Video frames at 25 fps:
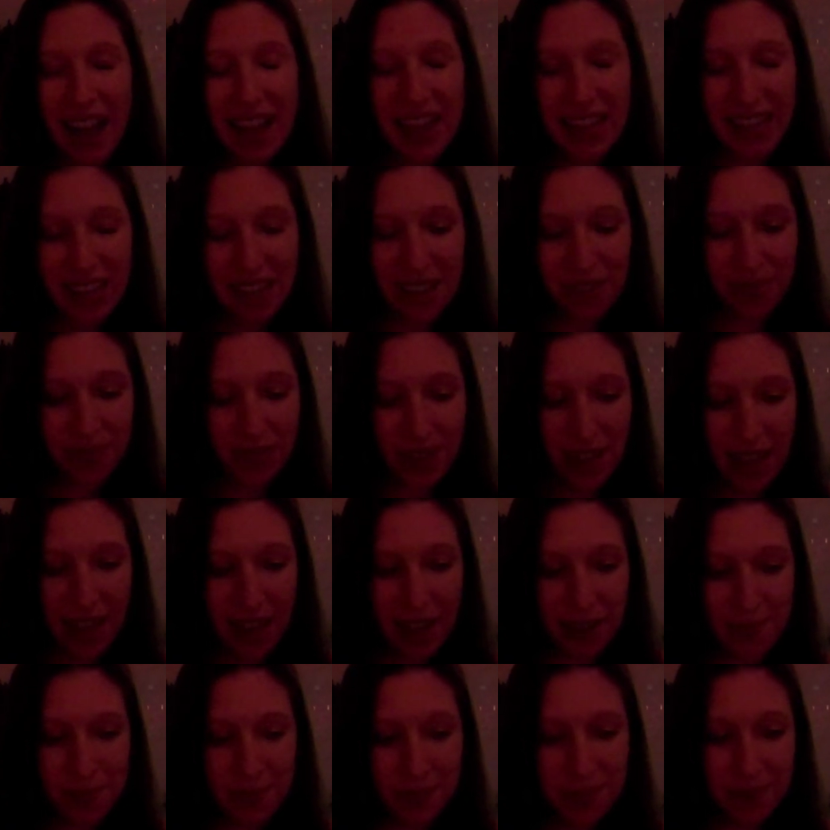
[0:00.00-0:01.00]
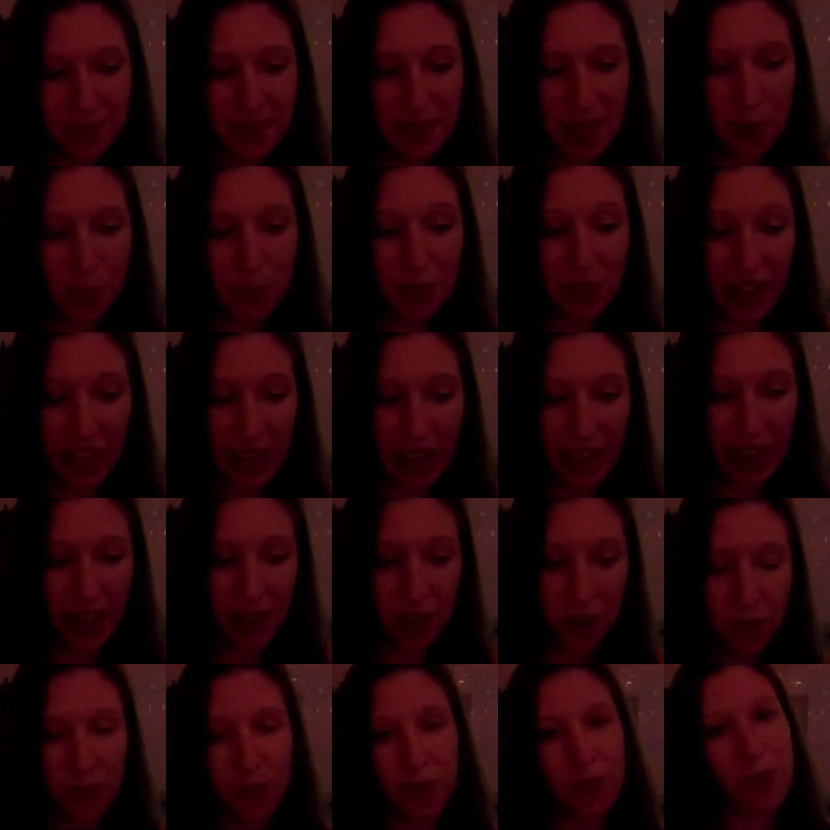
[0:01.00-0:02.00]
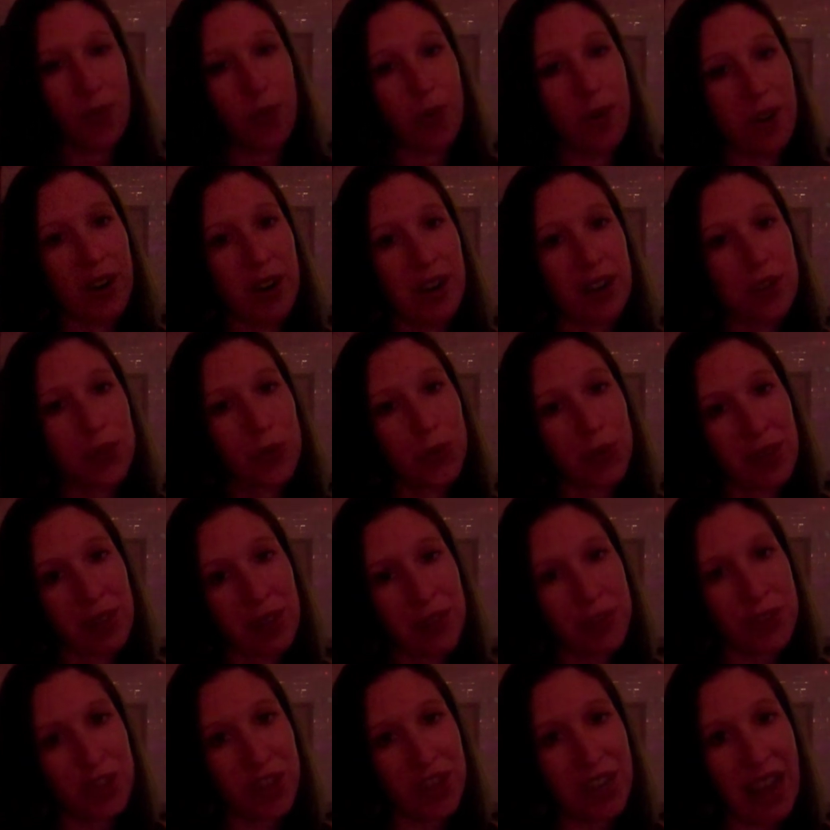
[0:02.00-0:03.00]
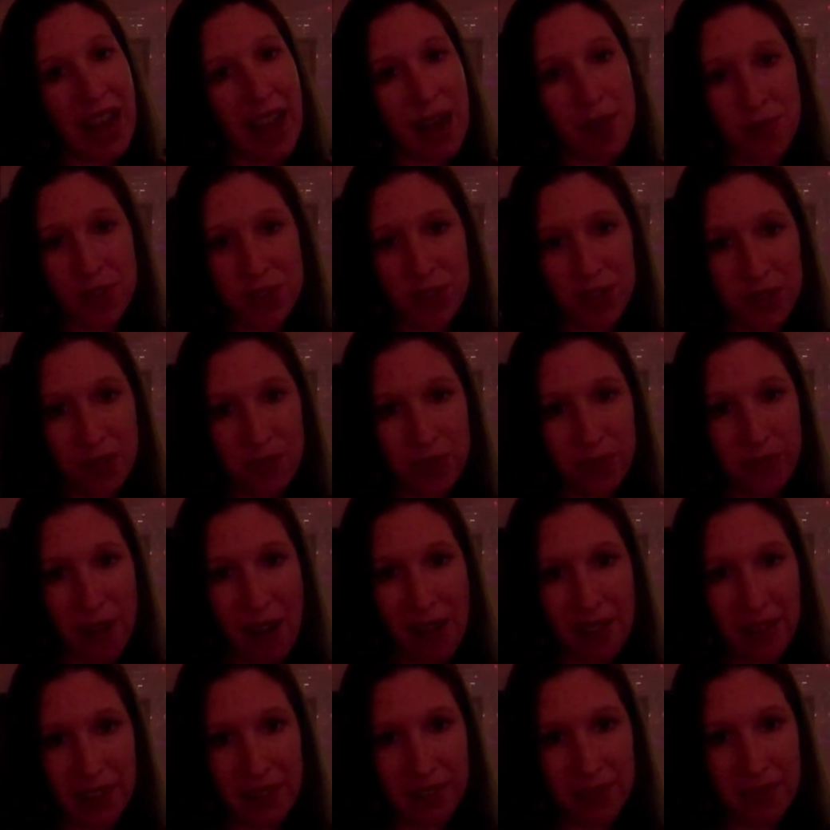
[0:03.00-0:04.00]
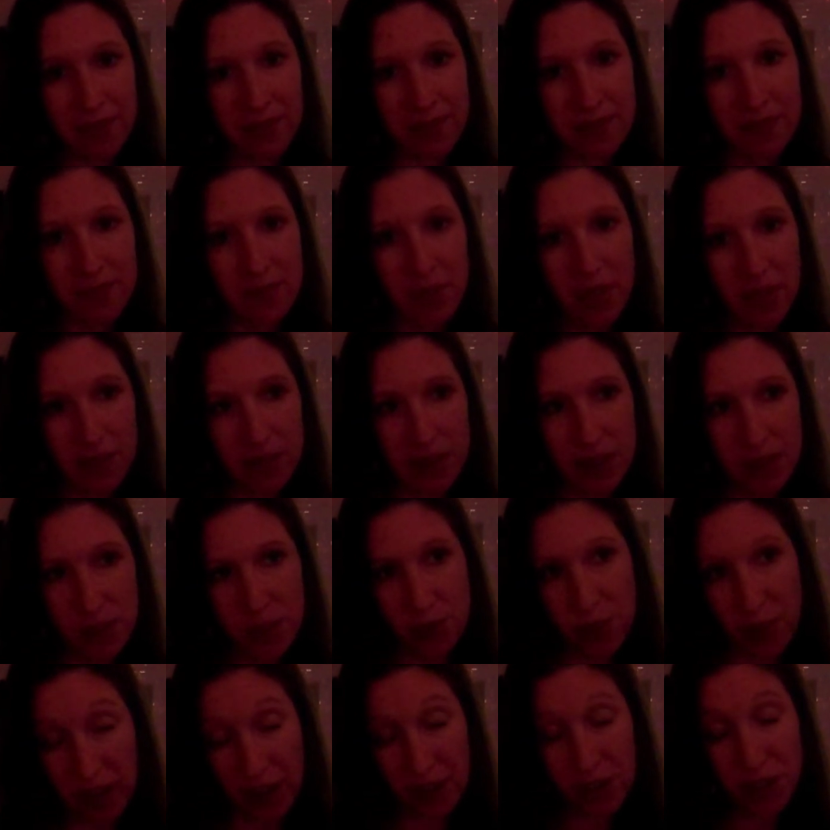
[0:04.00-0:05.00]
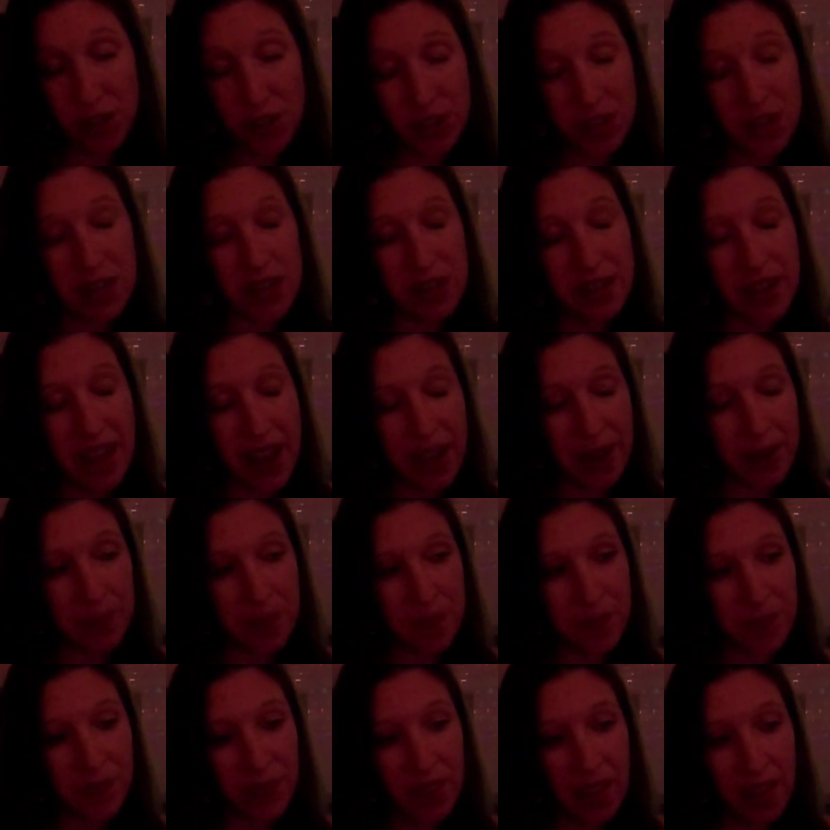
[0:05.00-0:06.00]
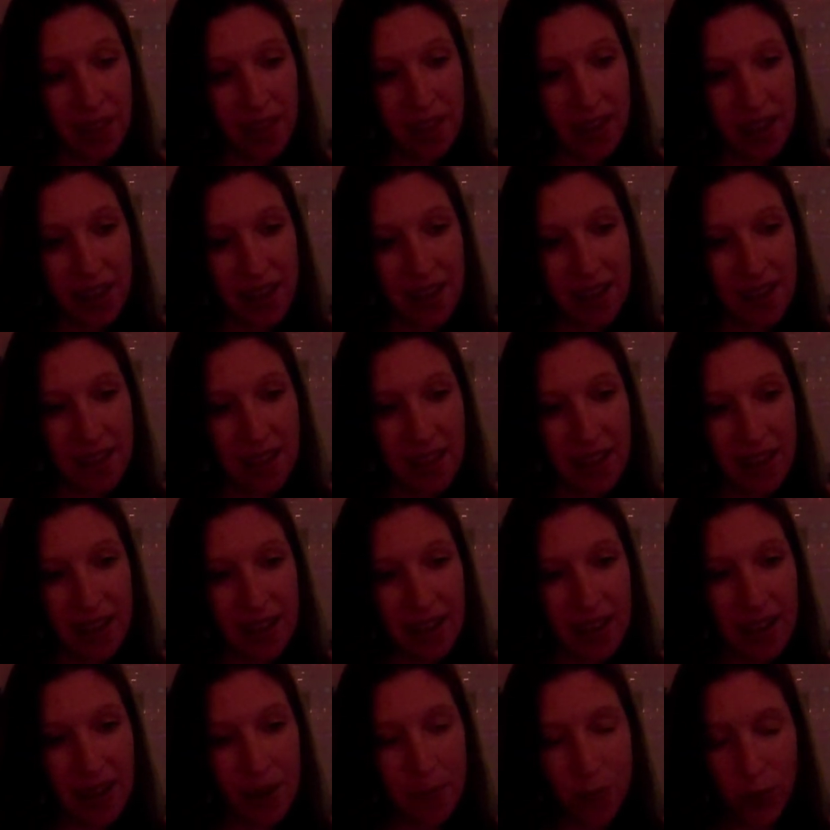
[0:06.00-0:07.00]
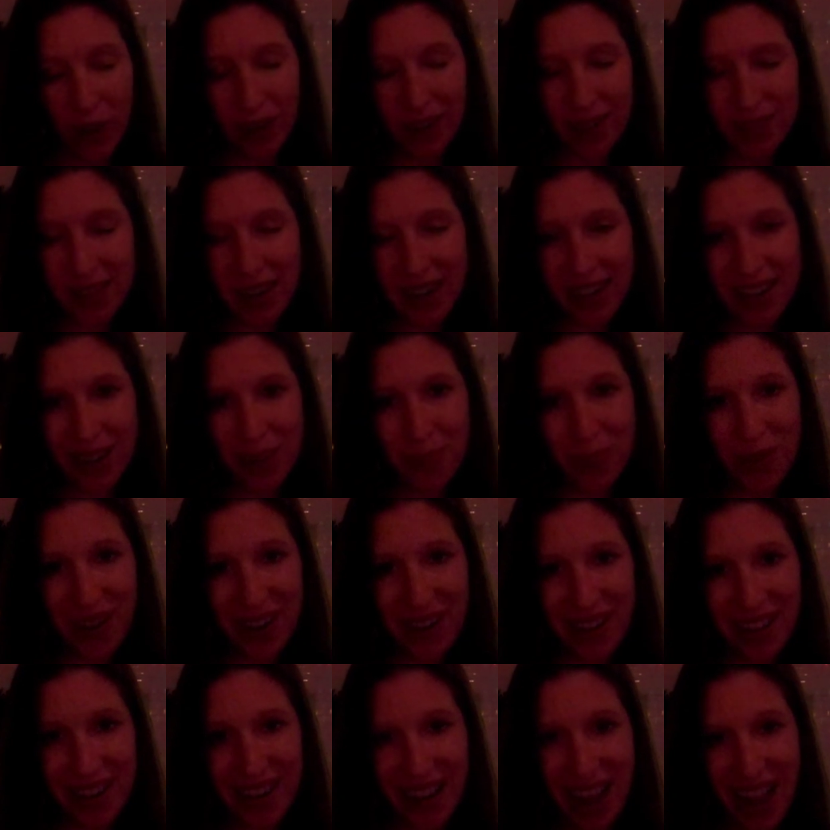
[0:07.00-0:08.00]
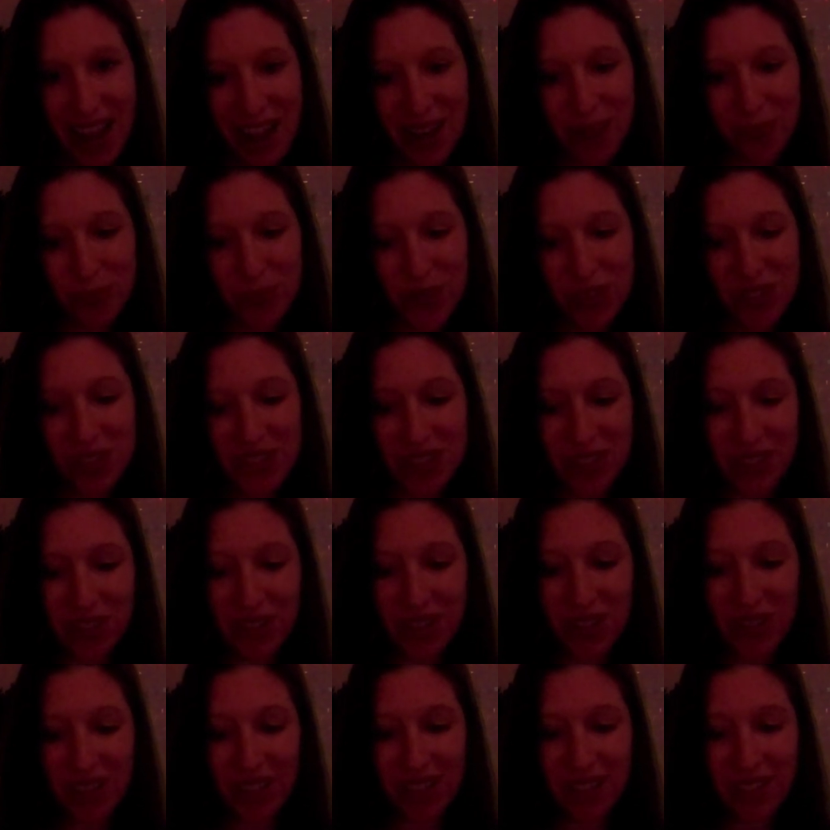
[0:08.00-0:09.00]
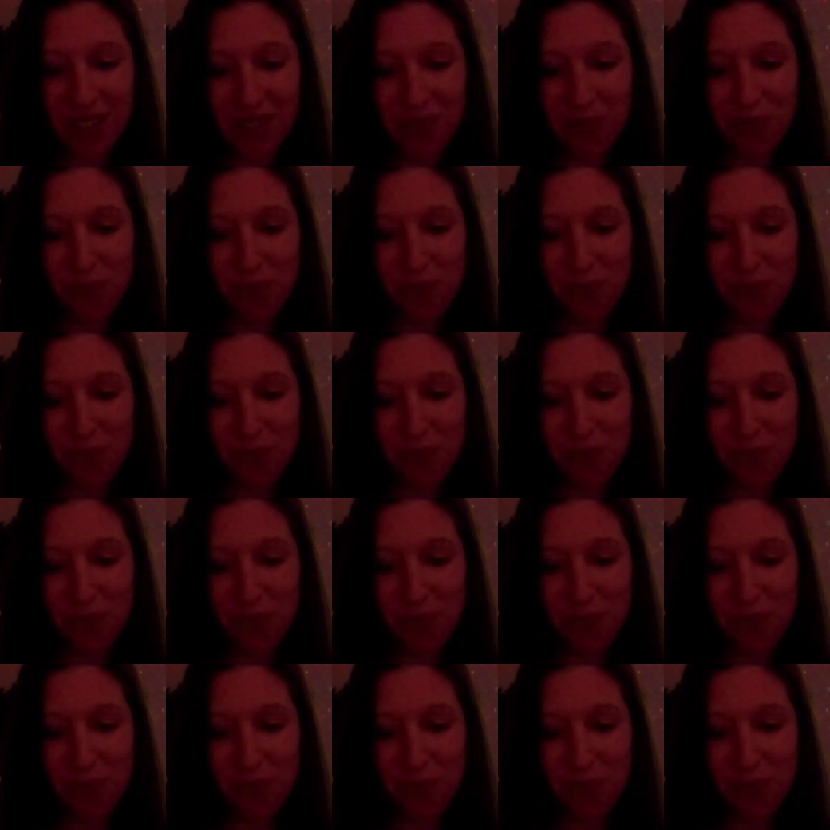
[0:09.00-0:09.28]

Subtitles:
I have a plan for a trilogy after Fallen is finished. I'm very excited about it. I'm still